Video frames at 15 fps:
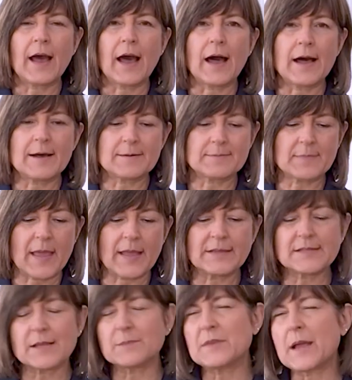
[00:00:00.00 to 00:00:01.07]

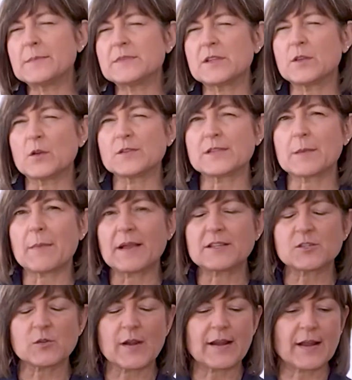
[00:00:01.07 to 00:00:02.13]
And sometimes in those, they might
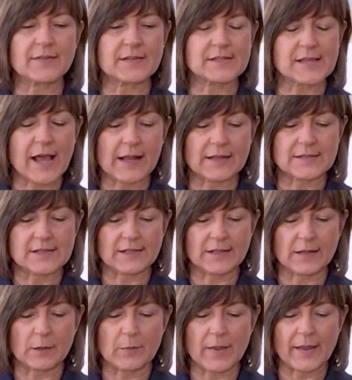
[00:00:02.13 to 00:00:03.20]
strain out the solids a
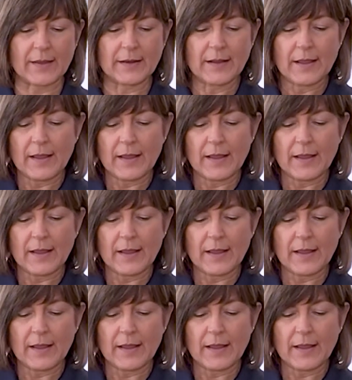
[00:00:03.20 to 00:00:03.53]
little bit.